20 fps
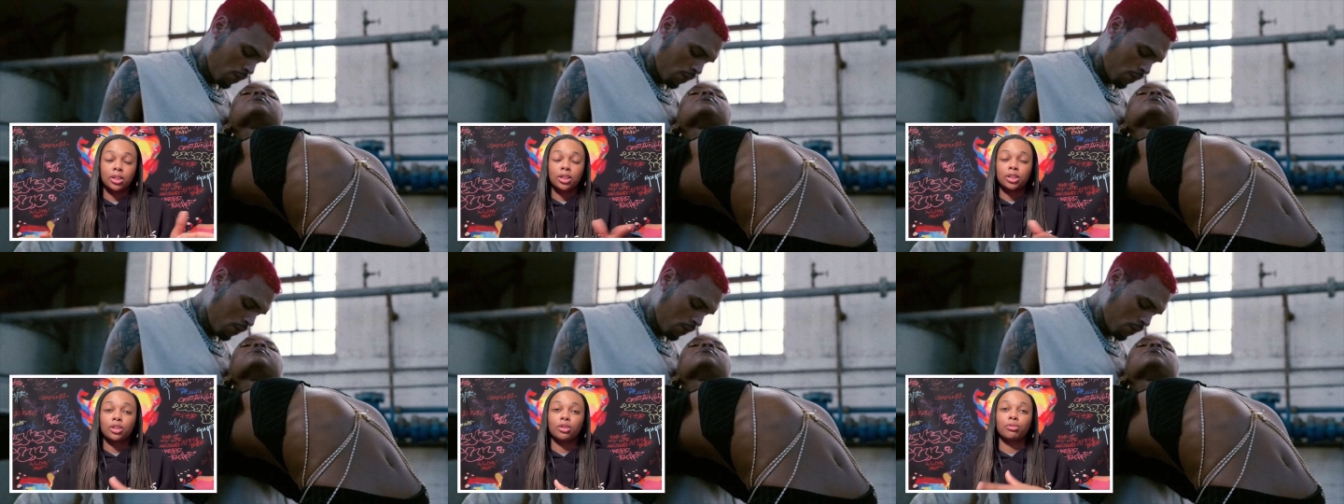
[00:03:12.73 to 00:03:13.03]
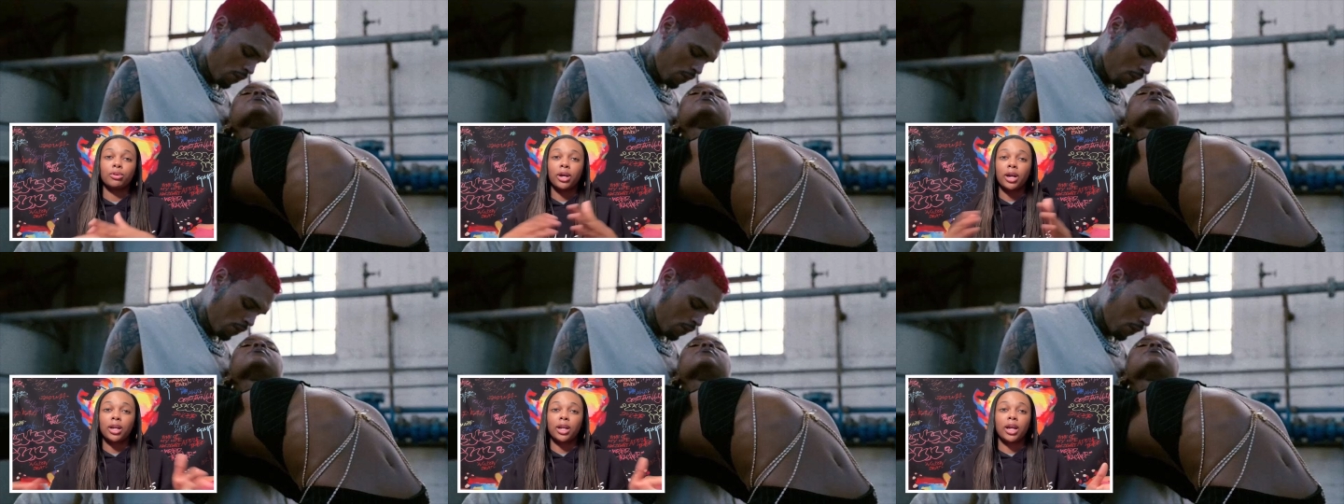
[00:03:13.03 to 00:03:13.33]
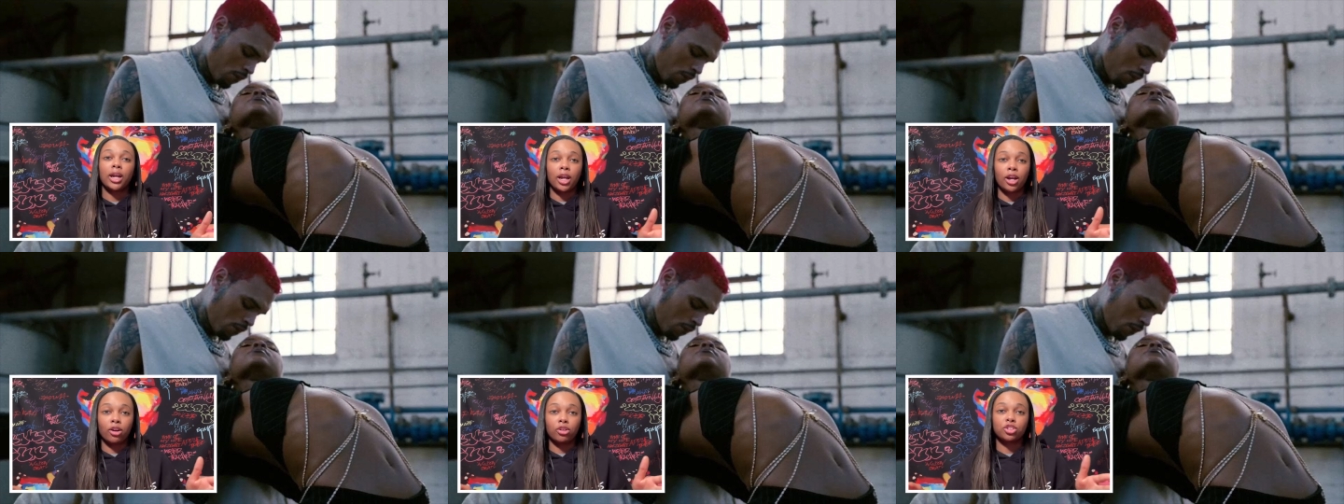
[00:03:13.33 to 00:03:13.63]
The red
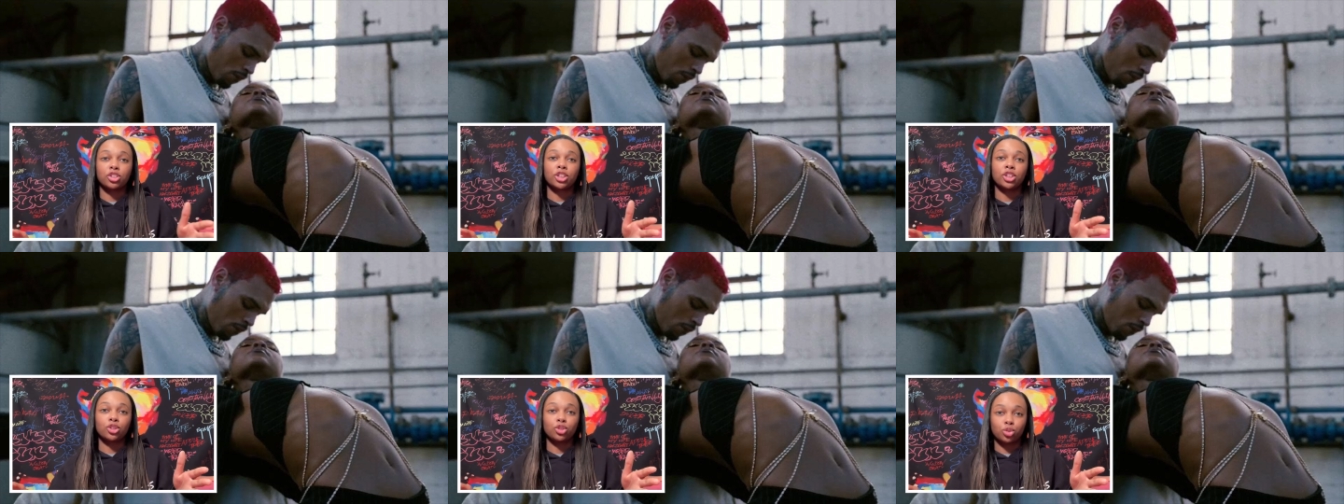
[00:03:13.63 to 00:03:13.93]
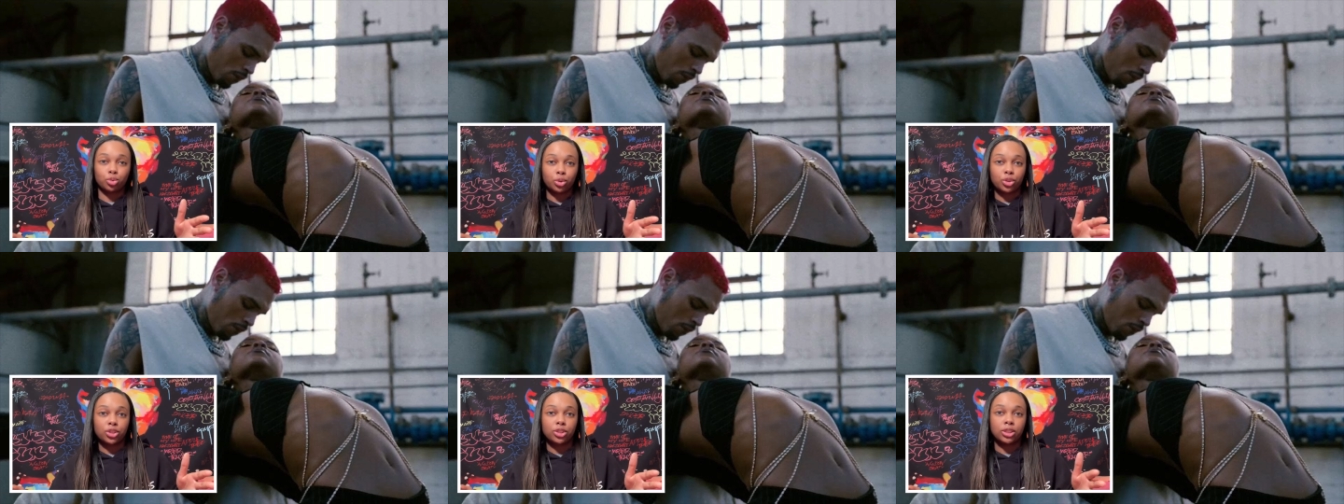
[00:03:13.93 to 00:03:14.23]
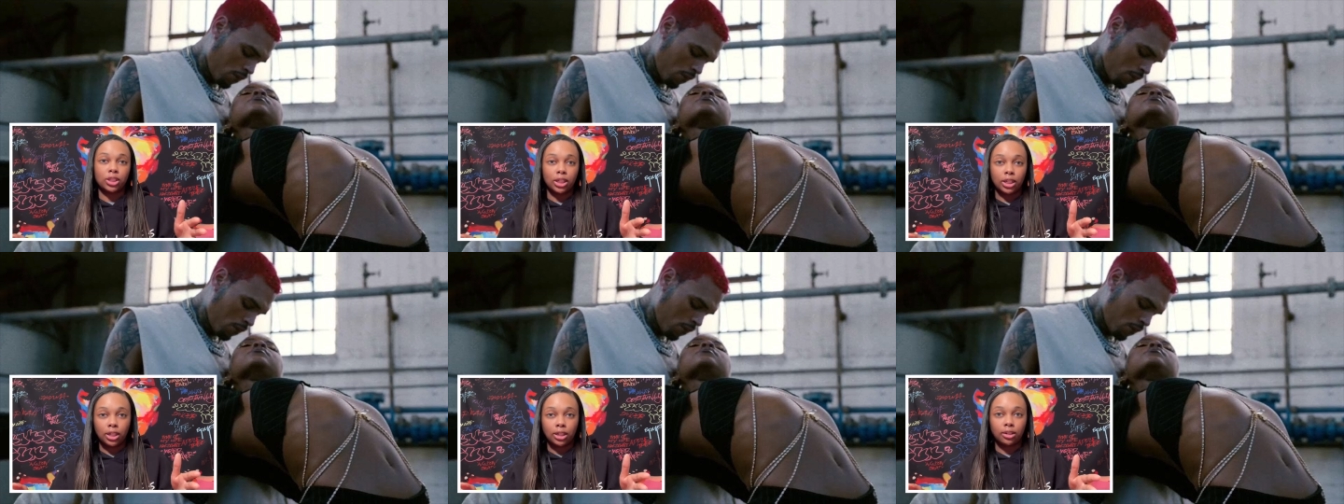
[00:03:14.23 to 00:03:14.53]
hair is
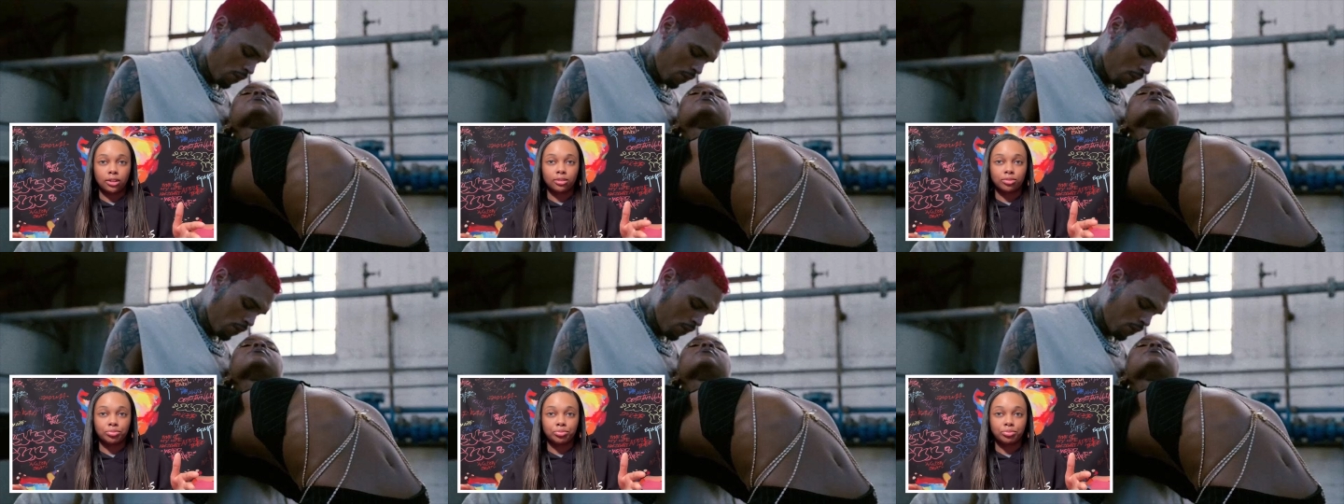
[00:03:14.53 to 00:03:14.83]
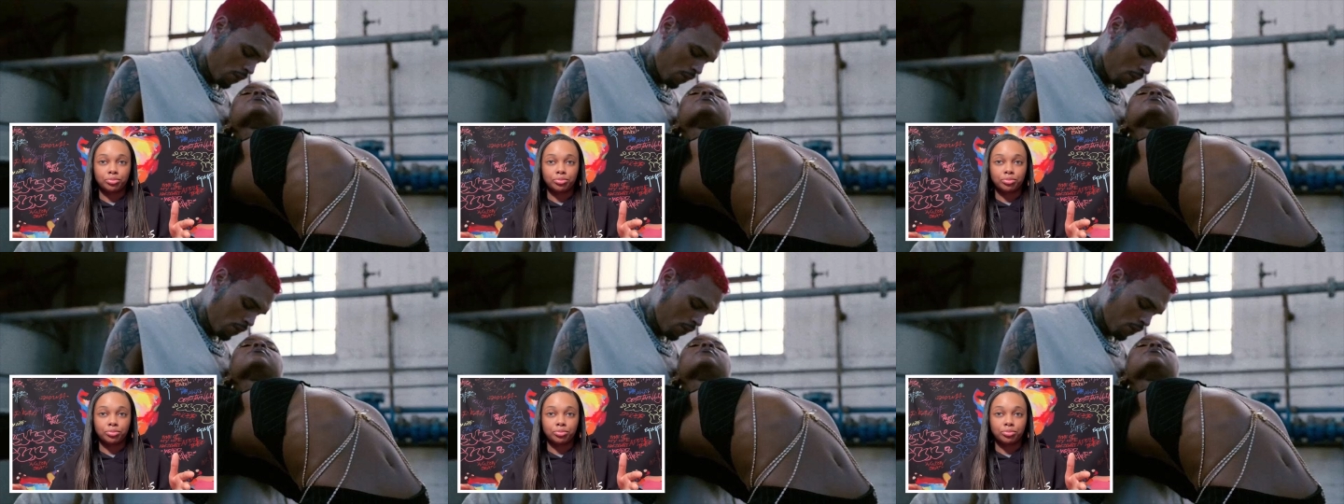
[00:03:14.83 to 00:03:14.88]
interesting.